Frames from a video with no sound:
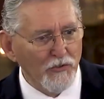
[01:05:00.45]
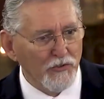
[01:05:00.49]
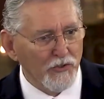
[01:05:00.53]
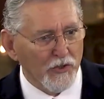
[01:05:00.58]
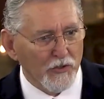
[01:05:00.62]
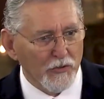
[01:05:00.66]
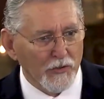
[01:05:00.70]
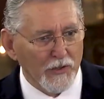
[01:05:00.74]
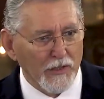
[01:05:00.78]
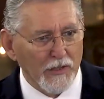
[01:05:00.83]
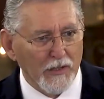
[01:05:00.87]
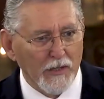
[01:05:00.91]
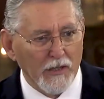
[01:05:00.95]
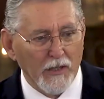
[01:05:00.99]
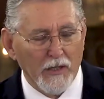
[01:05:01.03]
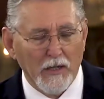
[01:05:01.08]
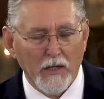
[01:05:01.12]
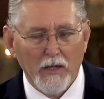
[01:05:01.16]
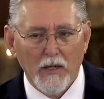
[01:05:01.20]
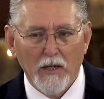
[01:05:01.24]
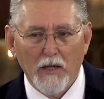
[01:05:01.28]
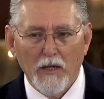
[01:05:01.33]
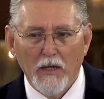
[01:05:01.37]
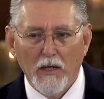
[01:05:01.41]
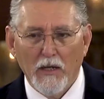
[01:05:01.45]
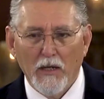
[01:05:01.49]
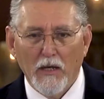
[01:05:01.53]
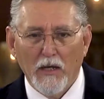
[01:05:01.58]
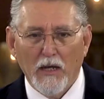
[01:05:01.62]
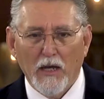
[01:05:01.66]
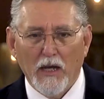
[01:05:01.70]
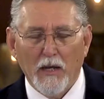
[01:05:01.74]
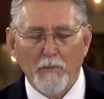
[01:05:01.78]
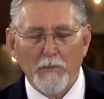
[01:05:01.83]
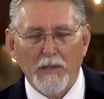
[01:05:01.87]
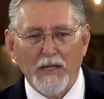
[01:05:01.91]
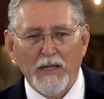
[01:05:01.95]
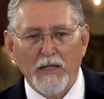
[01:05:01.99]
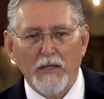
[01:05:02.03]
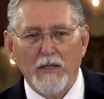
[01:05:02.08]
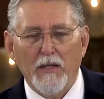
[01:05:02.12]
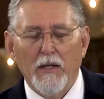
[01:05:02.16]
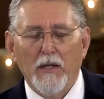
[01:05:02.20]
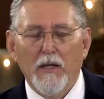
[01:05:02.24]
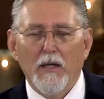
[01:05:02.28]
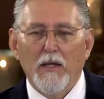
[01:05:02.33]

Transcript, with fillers: Jody. I mean,